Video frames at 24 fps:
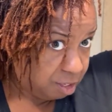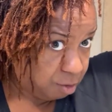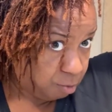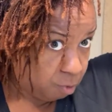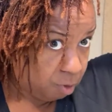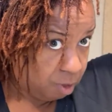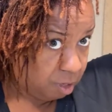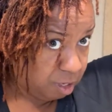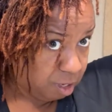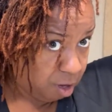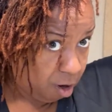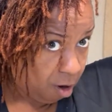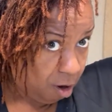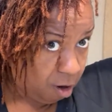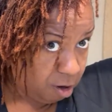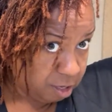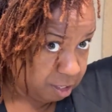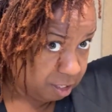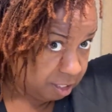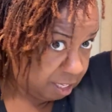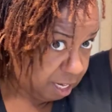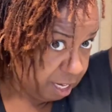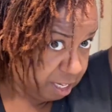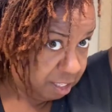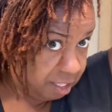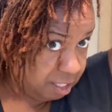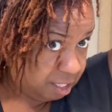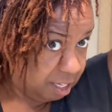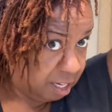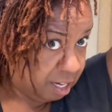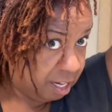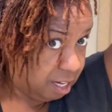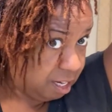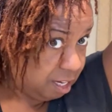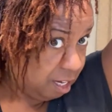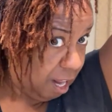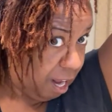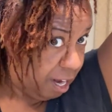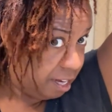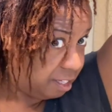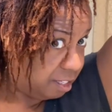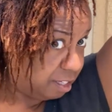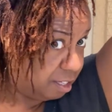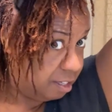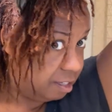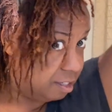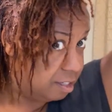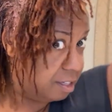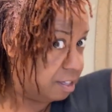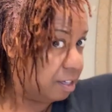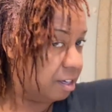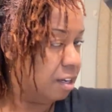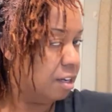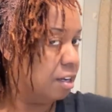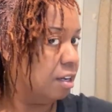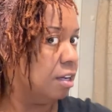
in one of the hardest states to get licensed.